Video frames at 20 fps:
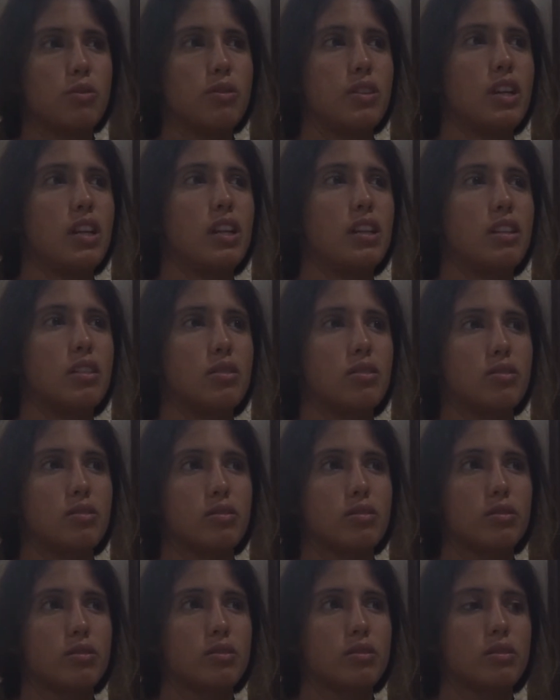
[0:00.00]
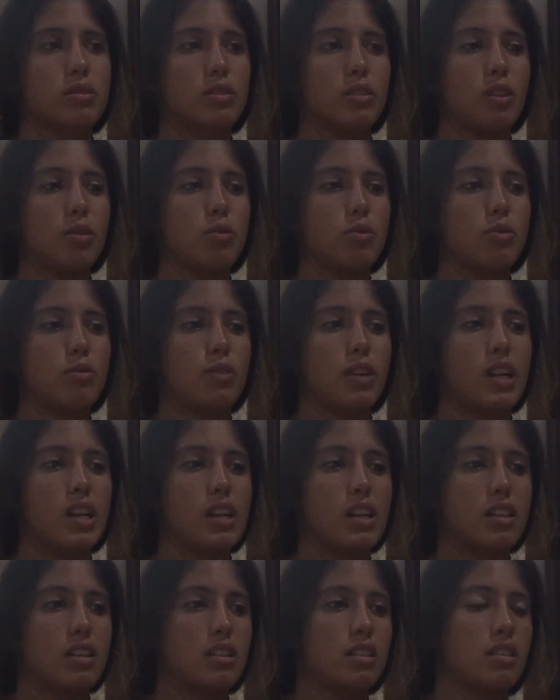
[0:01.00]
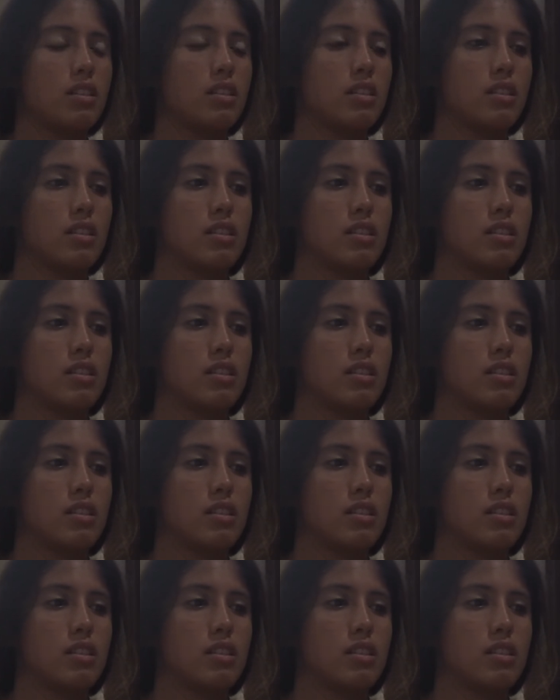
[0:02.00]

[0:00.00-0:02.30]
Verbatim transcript: feeling he was feeling